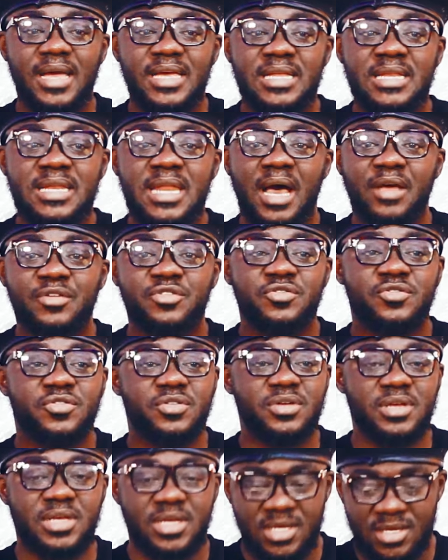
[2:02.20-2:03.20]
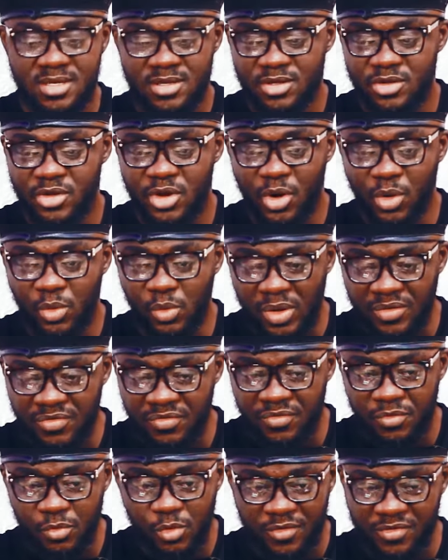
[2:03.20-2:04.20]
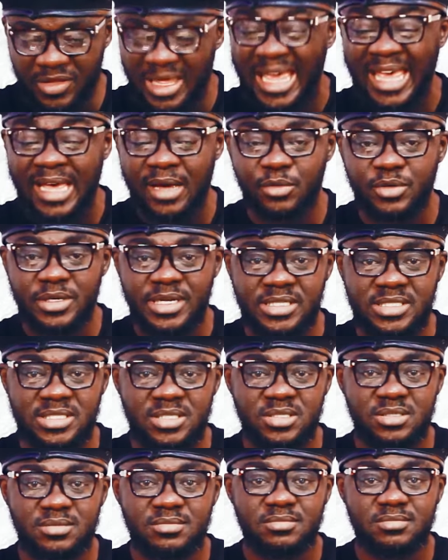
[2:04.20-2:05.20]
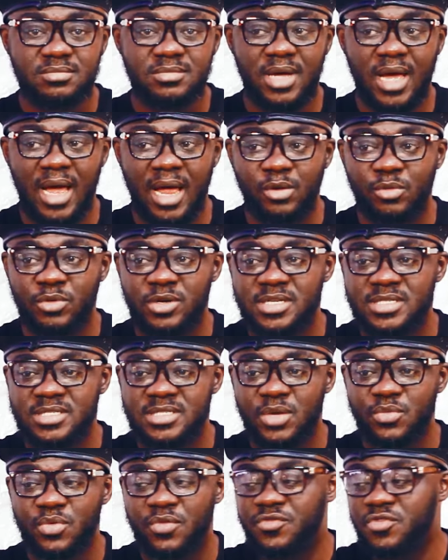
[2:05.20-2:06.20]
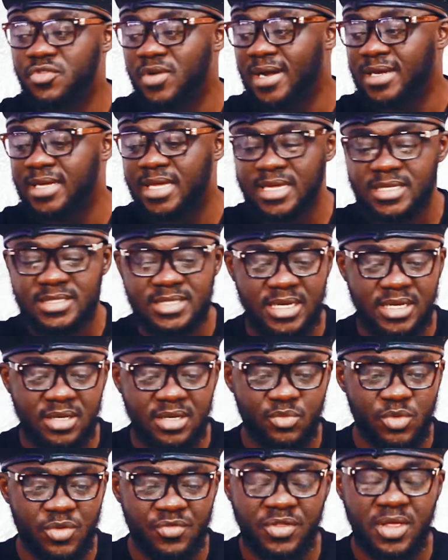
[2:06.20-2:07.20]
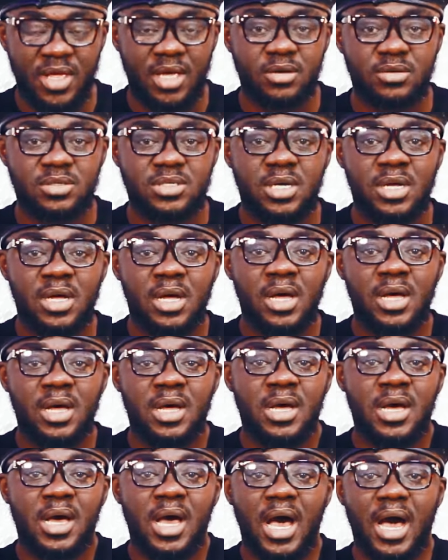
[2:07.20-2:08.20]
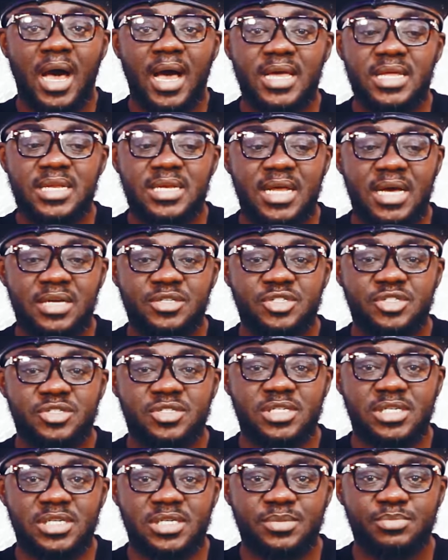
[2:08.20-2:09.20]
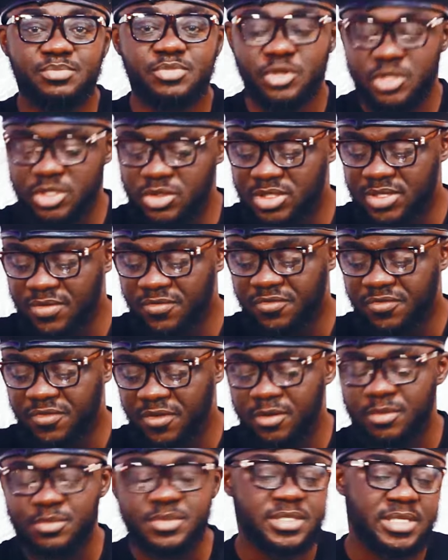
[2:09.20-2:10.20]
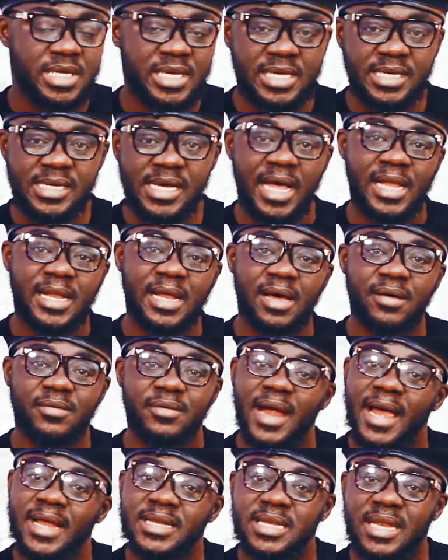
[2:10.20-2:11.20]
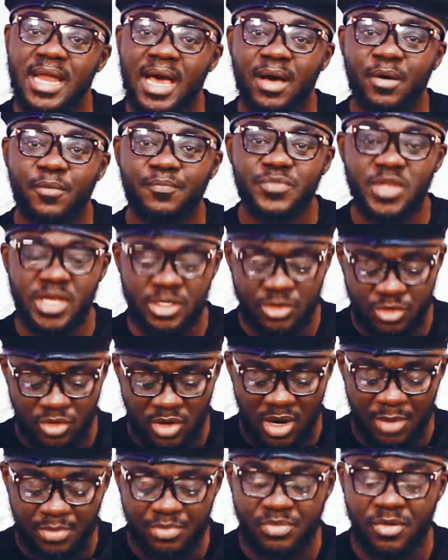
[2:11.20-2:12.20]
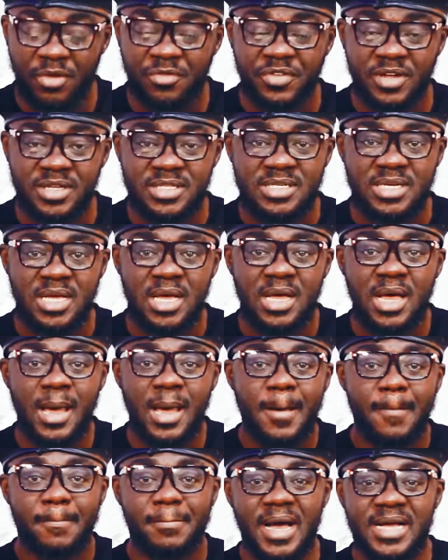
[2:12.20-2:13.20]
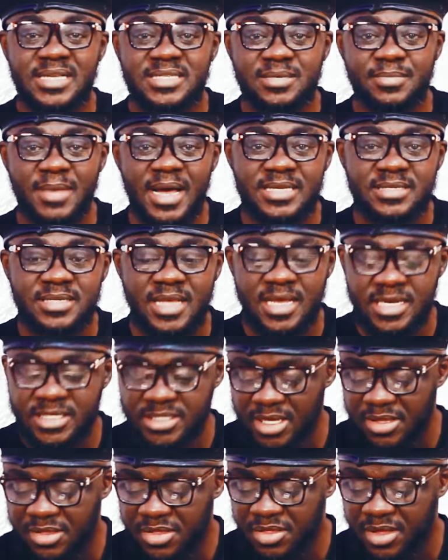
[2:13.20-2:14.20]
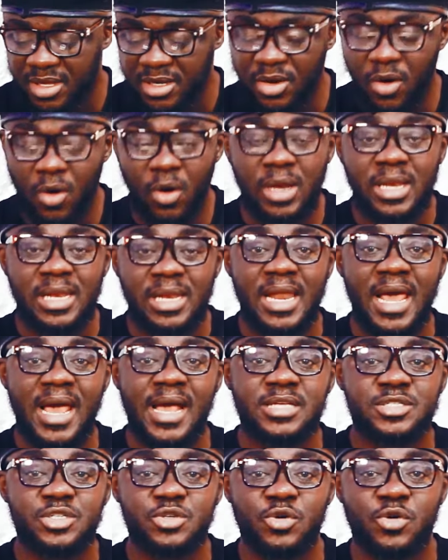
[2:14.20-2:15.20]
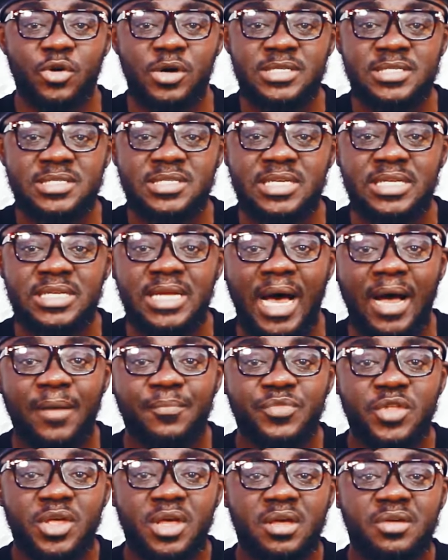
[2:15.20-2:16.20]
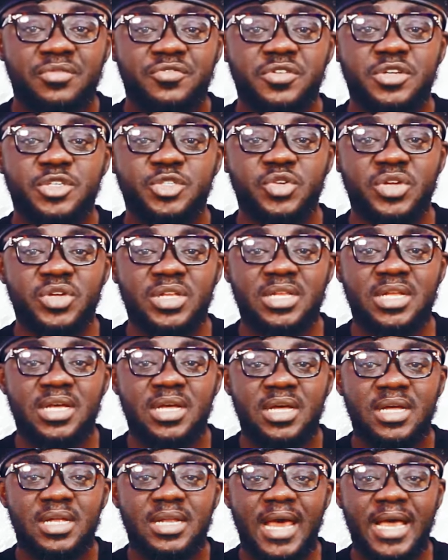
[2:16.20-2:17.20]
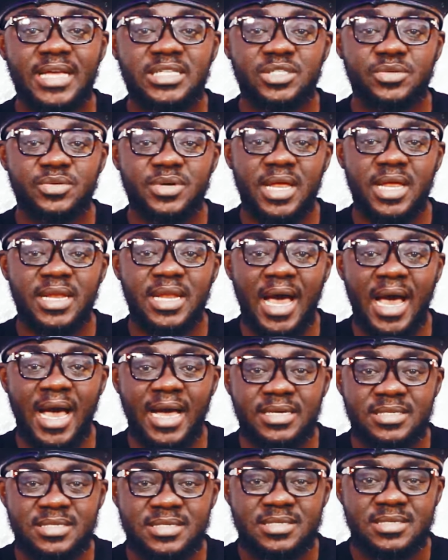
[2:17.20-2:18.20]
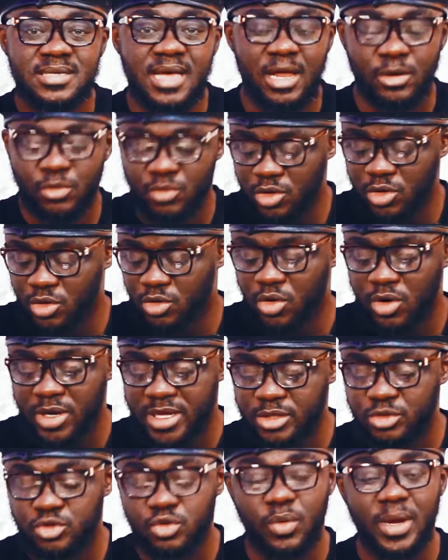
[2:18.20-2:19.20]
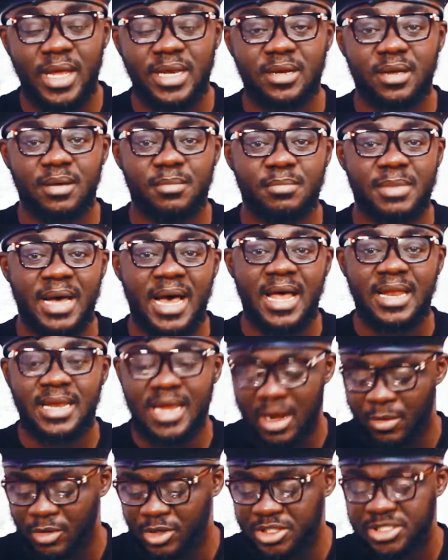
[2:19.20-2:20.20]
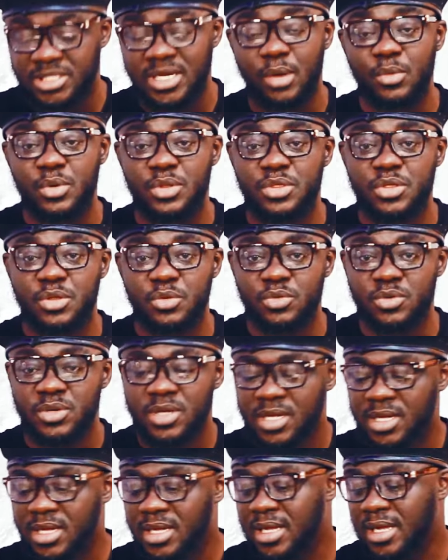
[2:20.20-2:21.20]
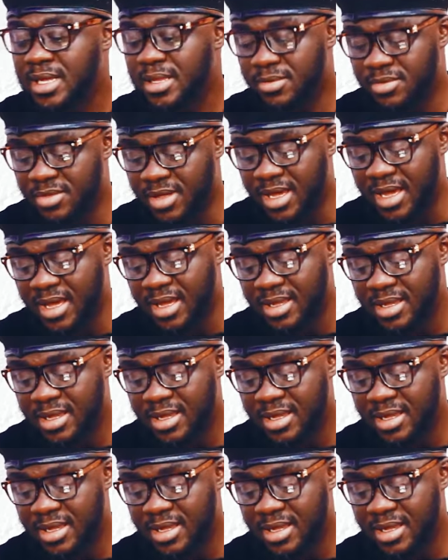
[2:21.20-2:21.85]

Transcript: industry. You know, we've we've killed it. I don't want to say we've truncated it. We've killed our industry. Producing films in Ghana right now is not a profit maximization thing unless you consider featuring Nigerian acts. I don't want to go into it, but I want to share with you the